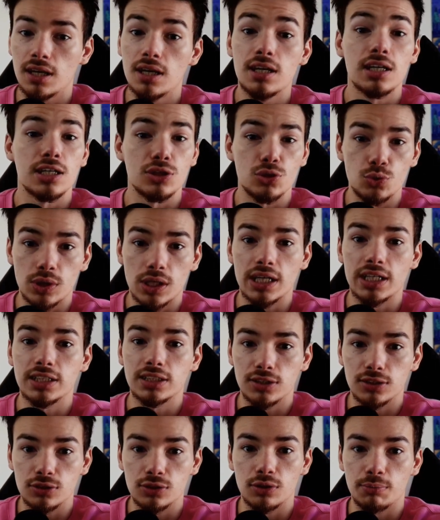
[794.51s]
and do what I need to
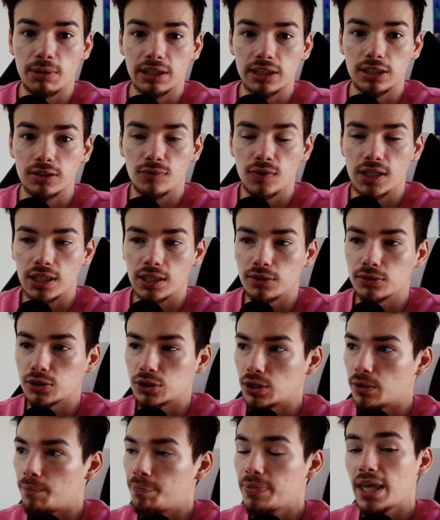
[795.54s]
do to make these videos.
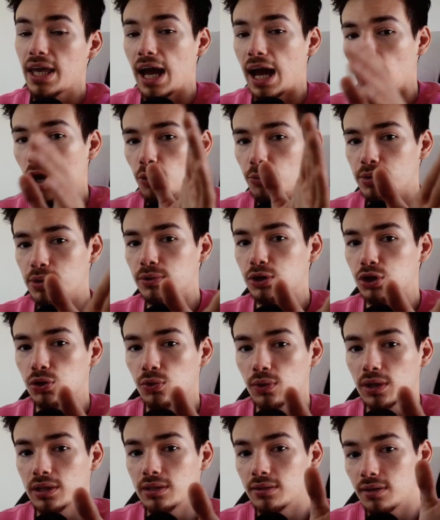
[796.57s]
So I hope you
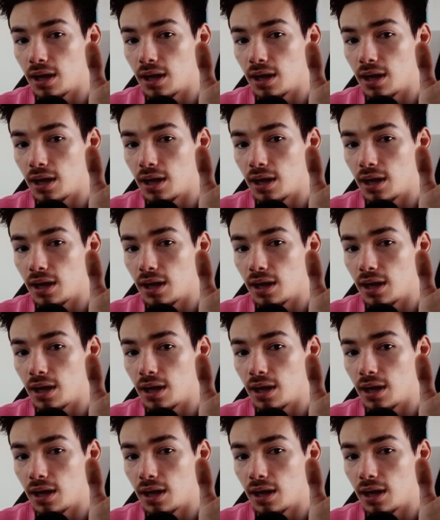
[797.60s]
enjoyed.